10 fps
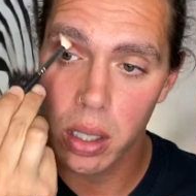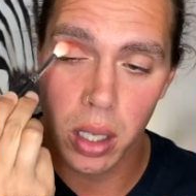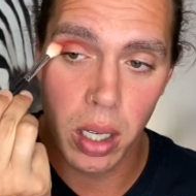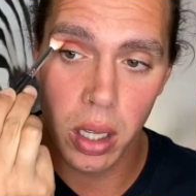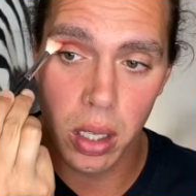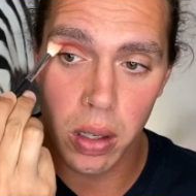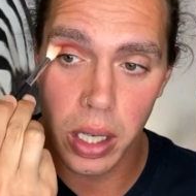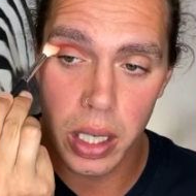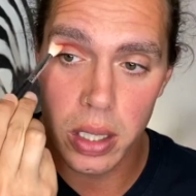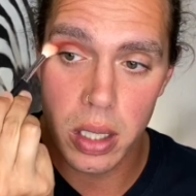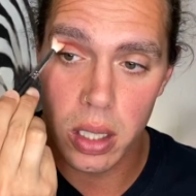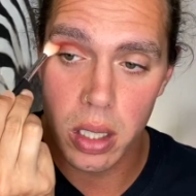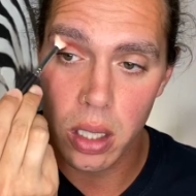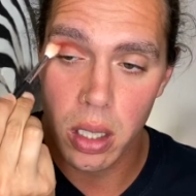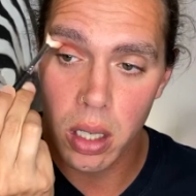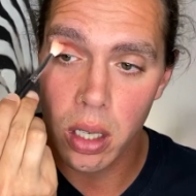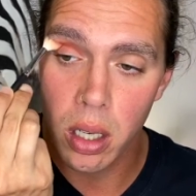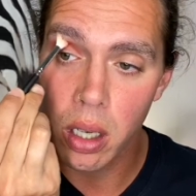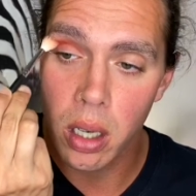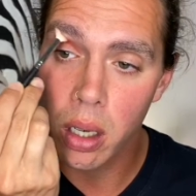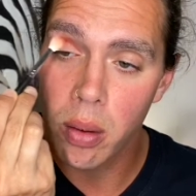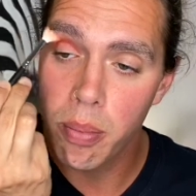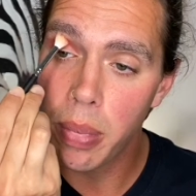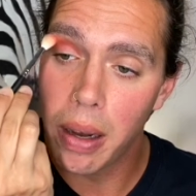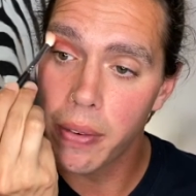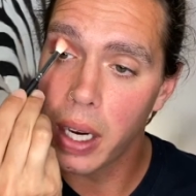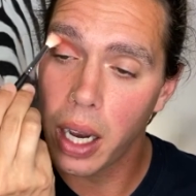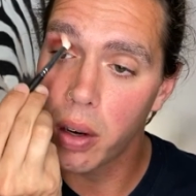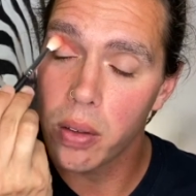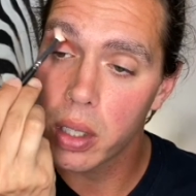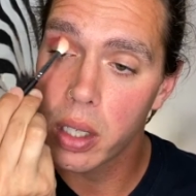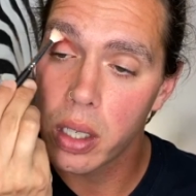in the crease, buff it out.